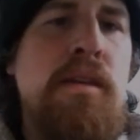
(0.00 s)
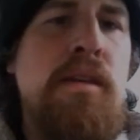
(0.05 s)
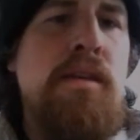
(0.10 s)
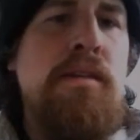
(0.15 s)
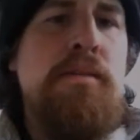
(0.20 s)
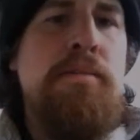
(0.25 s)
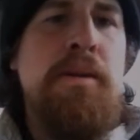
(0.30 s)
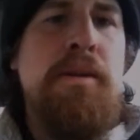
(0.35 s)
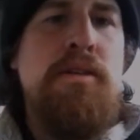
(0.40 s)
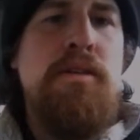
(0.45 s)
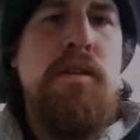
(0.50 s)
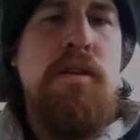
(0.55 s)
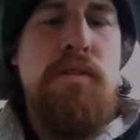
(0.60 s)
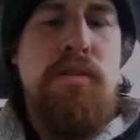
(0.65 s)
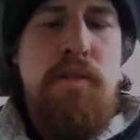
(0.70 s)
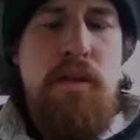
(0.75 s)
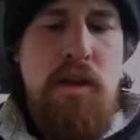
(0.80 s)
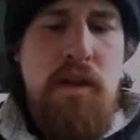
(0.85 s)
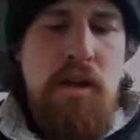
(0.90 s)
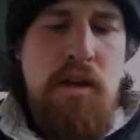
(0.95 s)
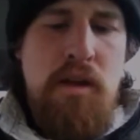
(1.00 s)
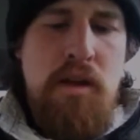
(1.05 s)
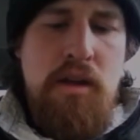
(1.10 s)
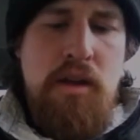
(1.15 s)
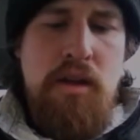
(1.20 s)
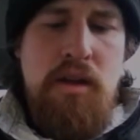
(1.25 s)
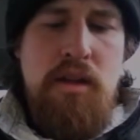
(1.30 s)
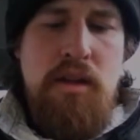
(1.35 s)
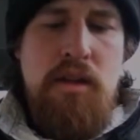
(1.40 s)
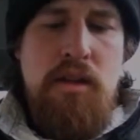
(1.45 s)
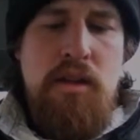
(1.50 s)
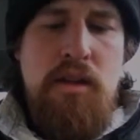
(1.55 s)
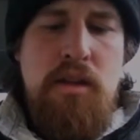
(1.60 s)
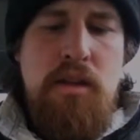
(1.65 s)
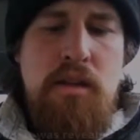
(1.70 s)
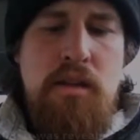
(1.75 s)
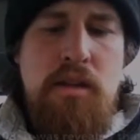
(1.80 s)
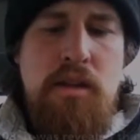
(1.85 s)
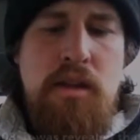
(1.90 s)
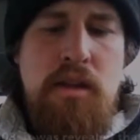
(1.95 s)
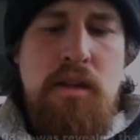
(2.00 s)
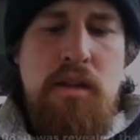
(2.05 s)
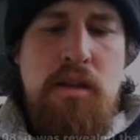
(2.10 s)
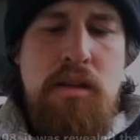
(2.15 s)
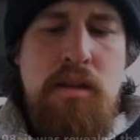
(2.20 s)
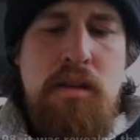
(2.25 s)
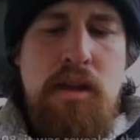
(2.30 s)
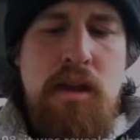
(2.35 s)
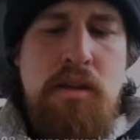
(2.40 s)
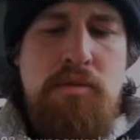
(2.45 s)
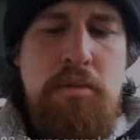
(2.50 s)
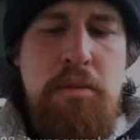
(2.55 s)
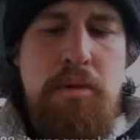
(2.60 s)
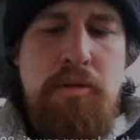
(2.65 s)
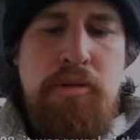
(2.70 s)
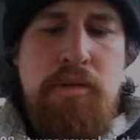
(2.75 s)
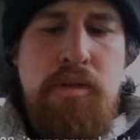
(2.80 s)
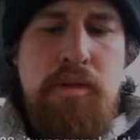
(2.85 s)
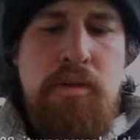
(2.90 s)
especially if the government